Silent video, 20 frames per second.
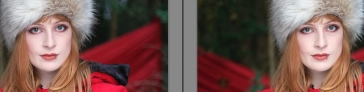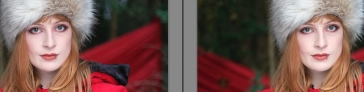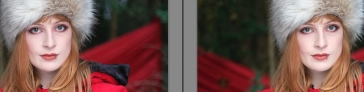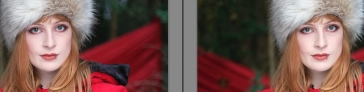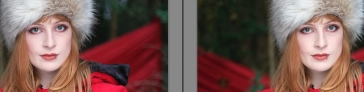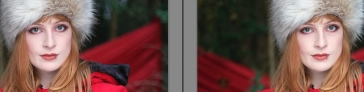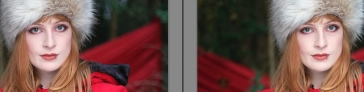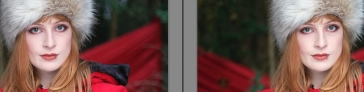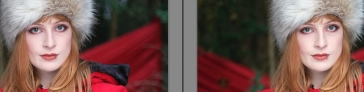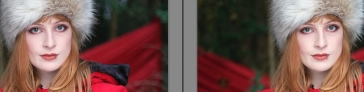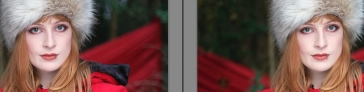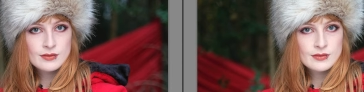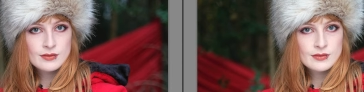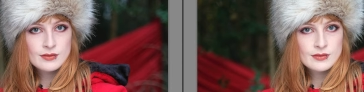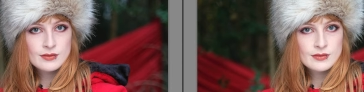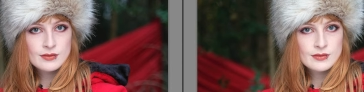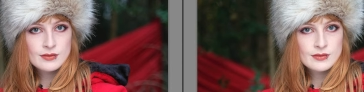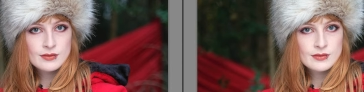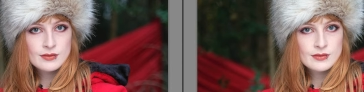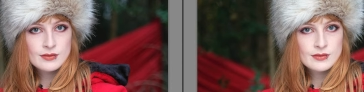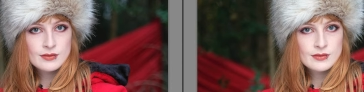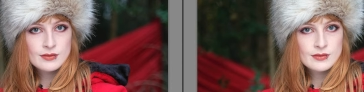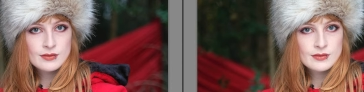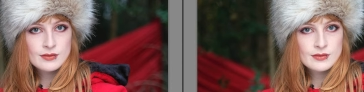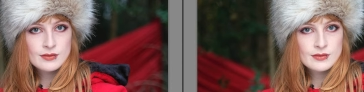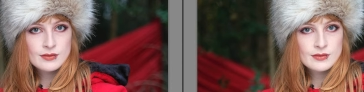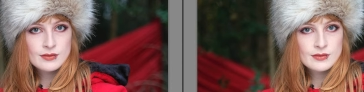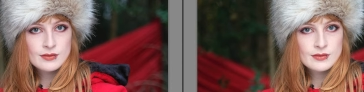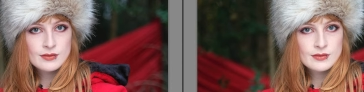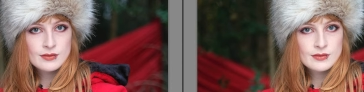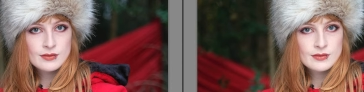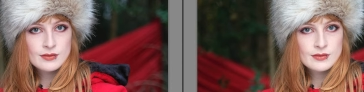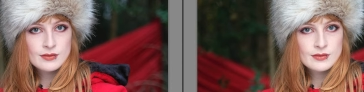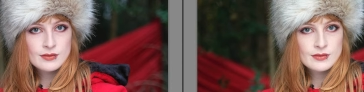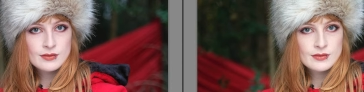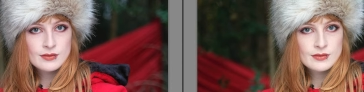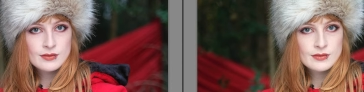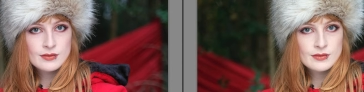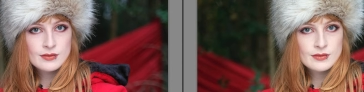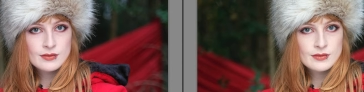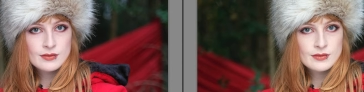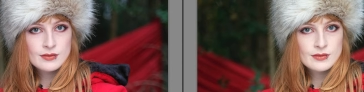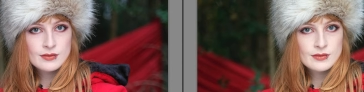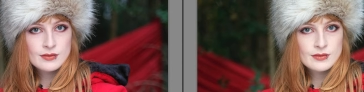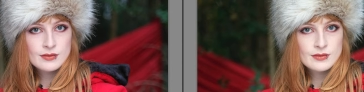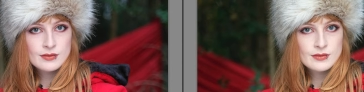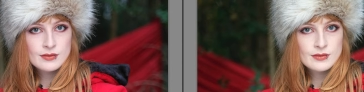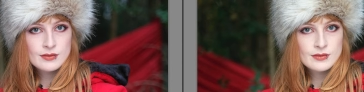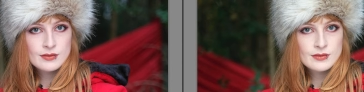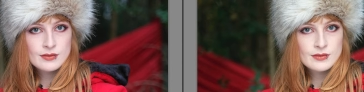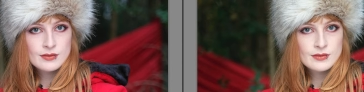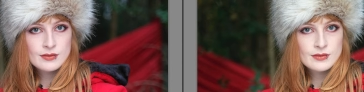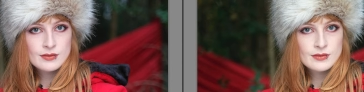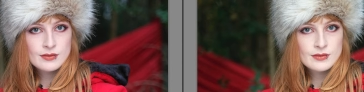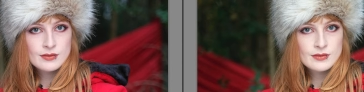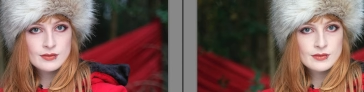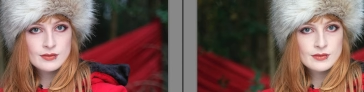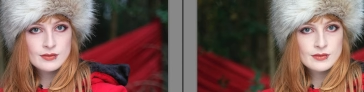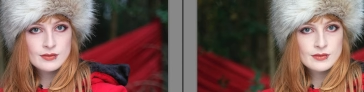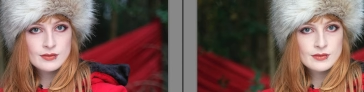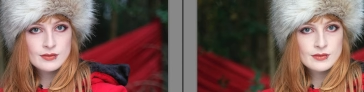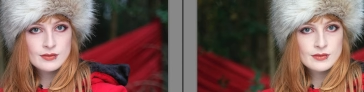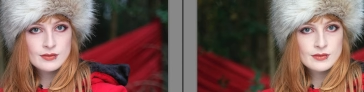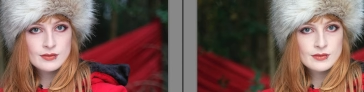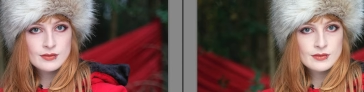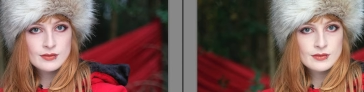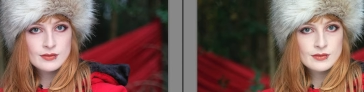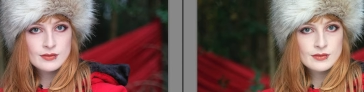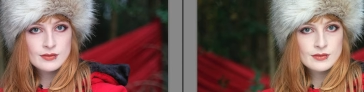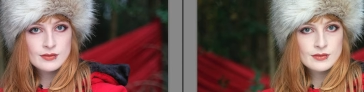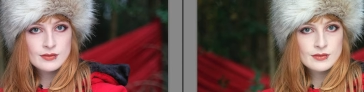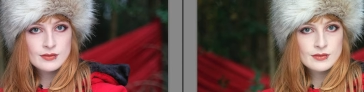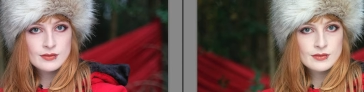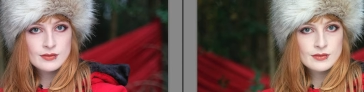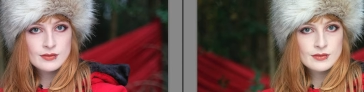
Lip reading: (no one is talking)